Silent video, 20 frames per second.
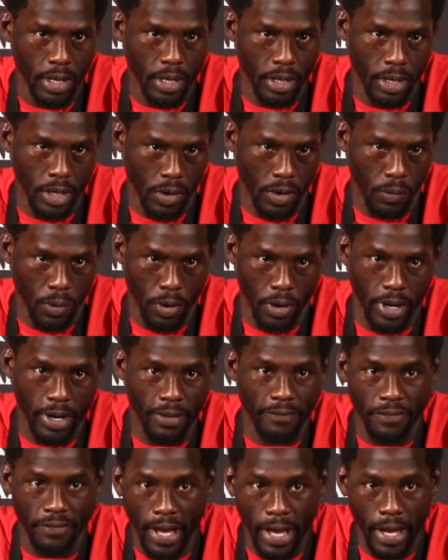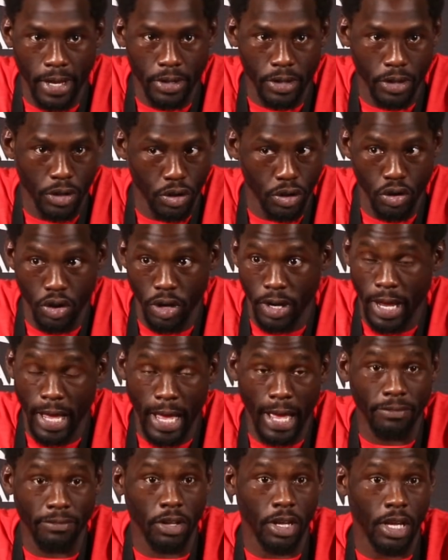You know, we're in a fight. You're going to
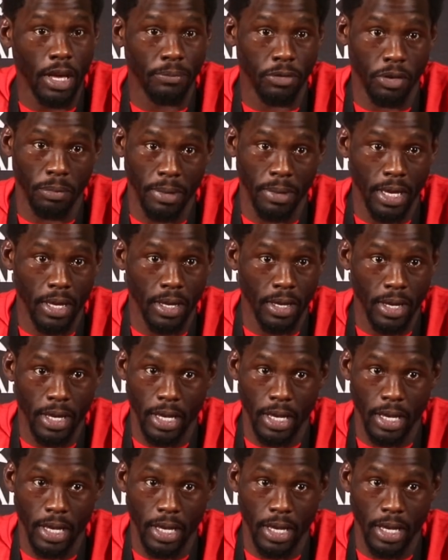have to come to me,